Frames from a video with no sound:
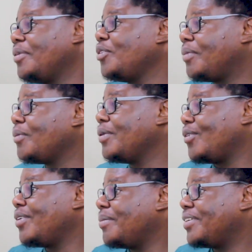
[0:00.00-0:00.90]
But
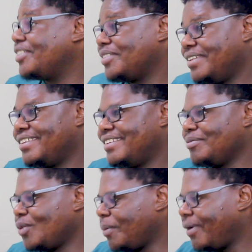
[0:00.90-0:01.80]
we wrote about it, so
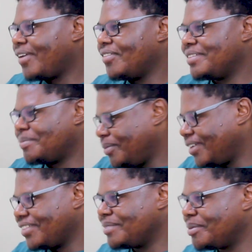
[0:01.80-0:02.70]
we're part of this
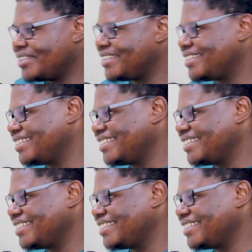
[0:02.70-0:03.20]
process.